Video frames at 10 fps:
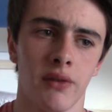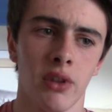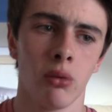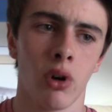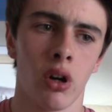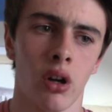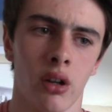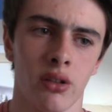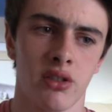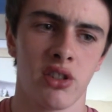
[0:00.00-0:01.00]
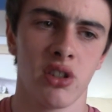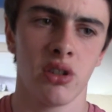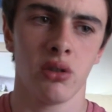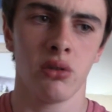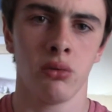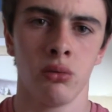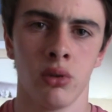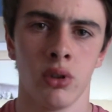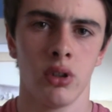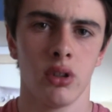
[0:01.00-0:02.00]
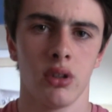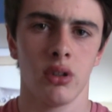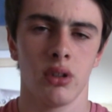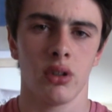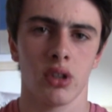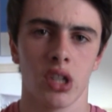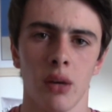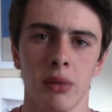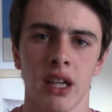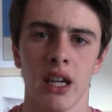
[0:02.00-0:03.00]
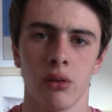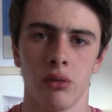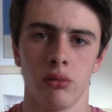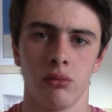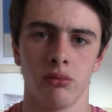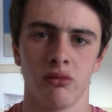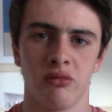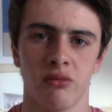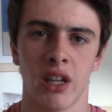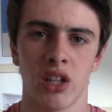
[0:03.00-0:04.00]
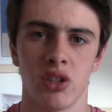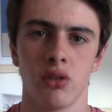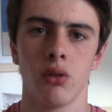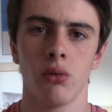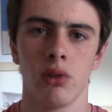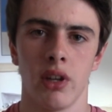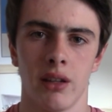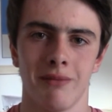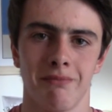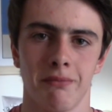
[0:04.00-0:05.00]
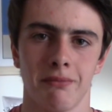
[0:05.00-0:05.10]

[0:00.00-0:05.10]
you are to coming out, as you call it.